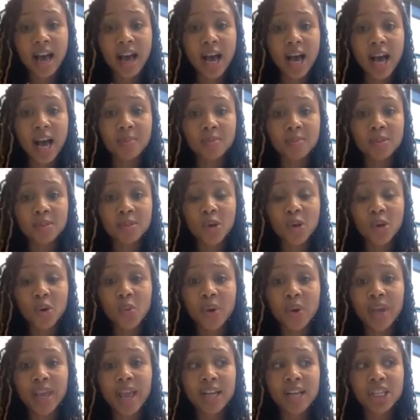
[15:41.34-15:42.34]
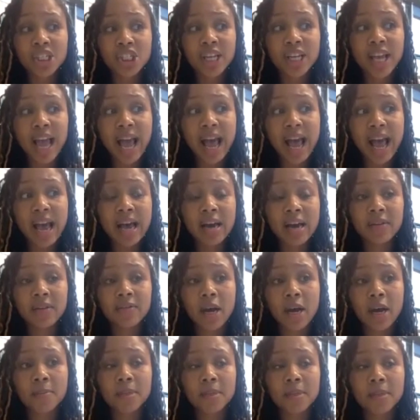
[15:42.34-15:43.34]
So we actually have,
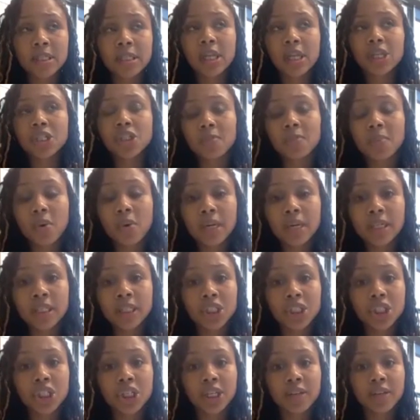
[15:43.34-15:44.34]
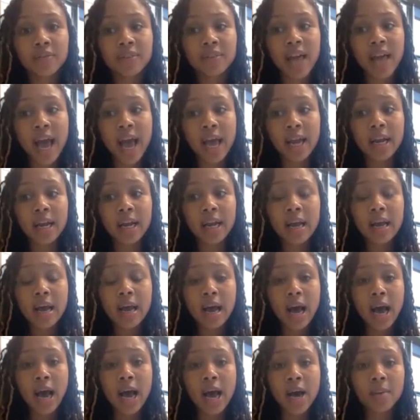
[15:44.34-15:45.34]
it's such an important initiative that
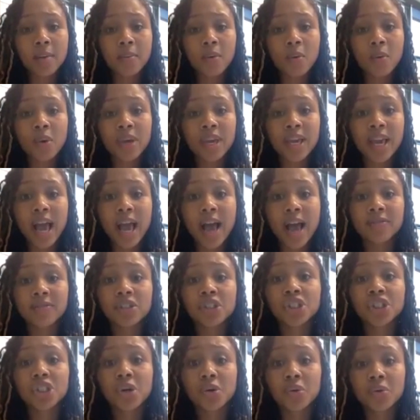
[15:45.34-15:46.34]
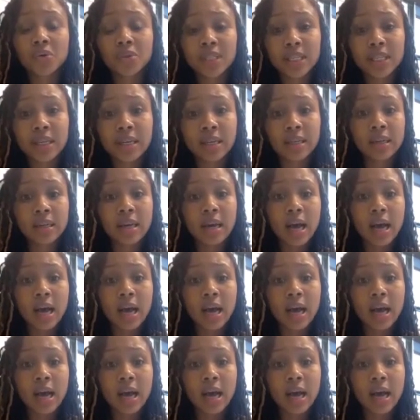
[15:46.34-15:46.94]
we have chosen